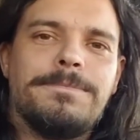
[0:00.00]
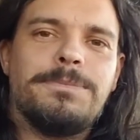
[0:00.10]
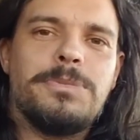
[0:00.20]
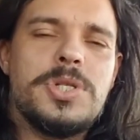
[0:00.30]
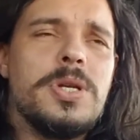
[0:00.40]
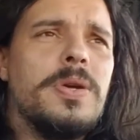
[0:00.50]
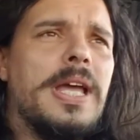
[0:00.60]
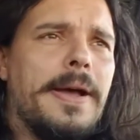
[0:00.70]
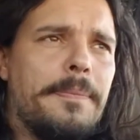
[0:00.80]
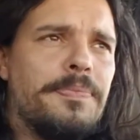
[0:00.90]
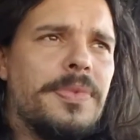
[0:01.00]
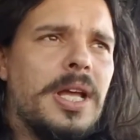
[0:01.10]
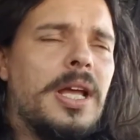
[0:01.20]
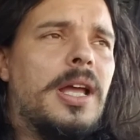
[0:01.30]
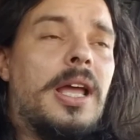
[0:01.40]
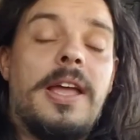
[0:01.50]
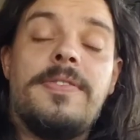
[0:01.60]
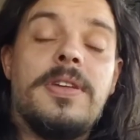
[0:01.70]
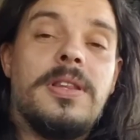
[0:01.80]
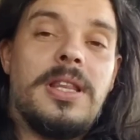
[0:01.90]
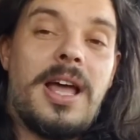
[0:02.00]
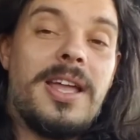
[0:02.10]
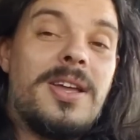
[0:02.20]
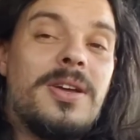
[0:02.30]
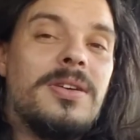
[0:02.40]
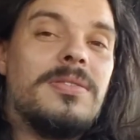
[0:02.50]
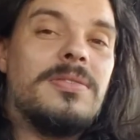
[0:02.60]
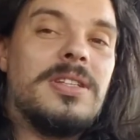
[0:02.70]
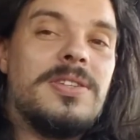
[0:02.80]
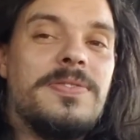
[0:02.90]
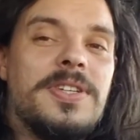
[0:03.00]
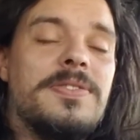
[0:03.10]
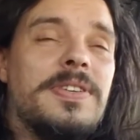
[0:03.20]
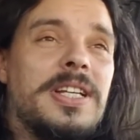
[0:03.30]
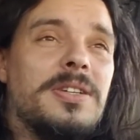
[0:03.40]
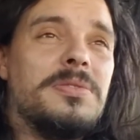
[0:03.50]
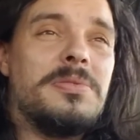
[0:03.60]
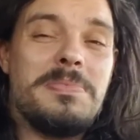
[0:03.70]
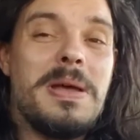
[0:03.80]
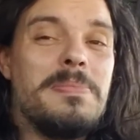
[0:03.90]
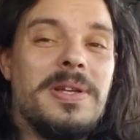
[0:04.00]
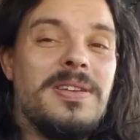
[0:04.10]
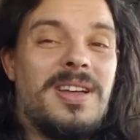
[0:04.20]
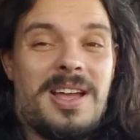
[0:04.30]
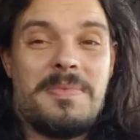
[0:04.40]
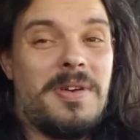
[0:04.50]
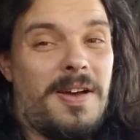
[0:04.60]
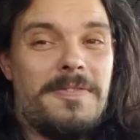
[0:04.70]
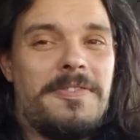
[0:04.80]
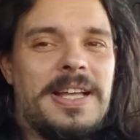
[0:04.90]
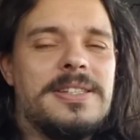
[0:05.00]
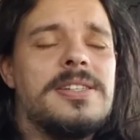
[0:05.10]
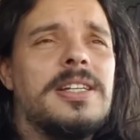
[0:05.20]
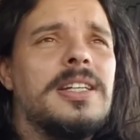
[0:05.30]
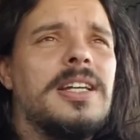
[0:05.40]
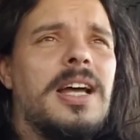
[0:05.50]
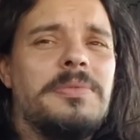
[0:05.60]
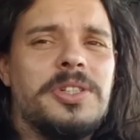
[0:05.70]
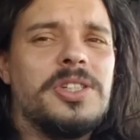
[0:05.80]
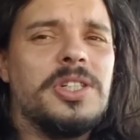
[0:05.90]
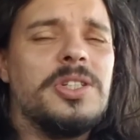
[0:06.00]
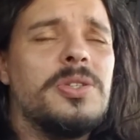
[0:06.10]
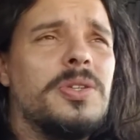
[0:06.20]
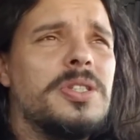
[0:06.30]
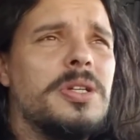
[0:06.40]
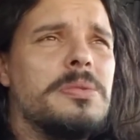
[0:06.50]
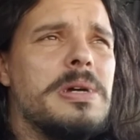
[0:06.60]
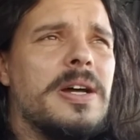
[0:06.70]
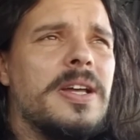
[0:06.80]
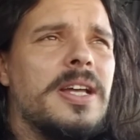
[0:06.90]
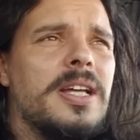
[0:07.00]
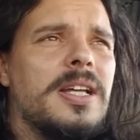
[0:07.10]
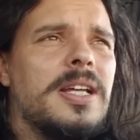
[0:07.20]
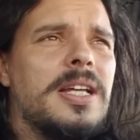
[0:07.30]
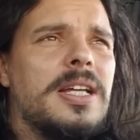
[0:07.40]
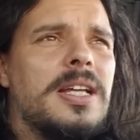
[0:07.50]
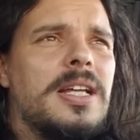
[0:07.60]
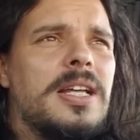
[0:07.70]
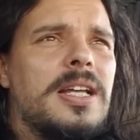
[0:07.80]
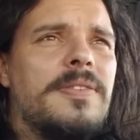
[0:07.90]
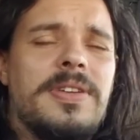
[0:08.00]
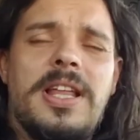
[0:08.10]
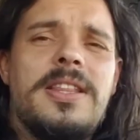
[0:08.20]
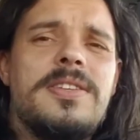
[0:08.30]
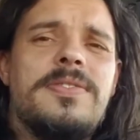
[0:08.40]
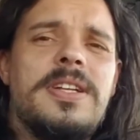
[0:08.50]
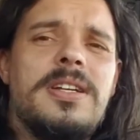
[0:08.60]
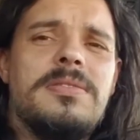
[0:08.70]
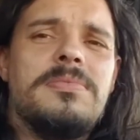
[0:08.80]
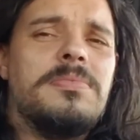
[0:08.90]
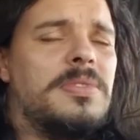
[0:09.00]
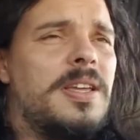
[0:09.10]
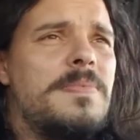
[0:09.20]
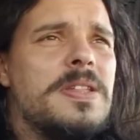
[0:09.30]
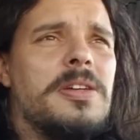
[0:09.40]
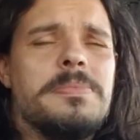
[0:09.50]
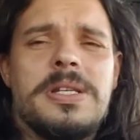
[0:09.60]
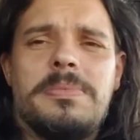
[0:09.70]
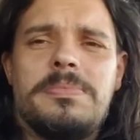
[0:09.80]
So yeah, if you like this first video, remember, I'm not fancy, I'm just going to talk to you about it. If you like this video, give me a thumbs up.